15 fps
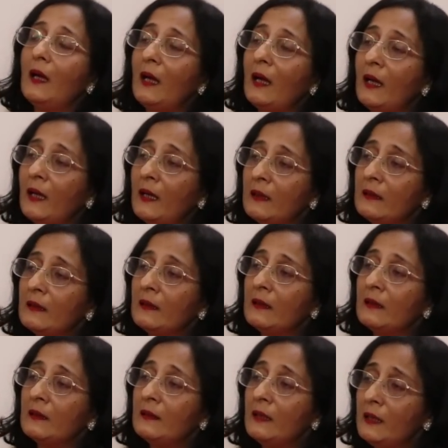And
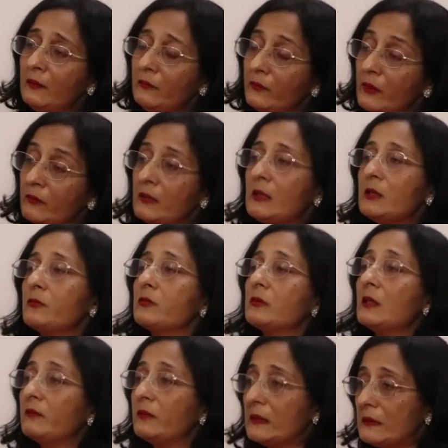then we will issue
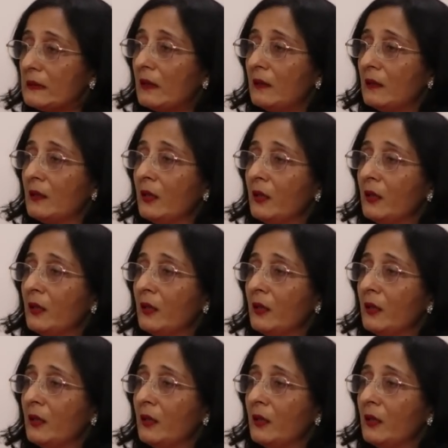the visa.